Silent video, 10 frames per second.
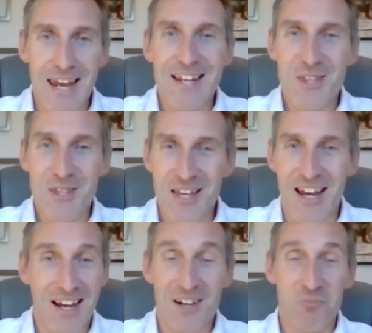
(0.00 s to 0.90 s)
in
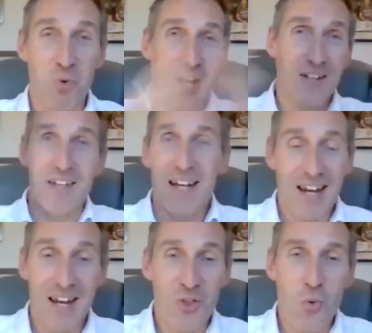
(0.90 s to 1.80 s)

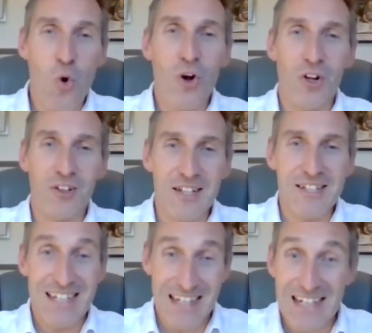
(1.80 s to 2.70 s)
the world
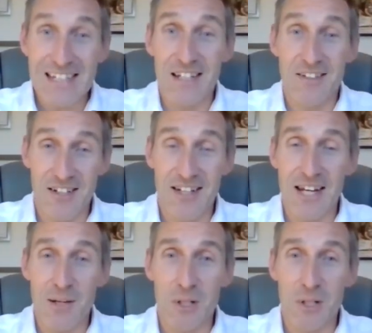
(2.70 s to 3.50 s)
that's needed today.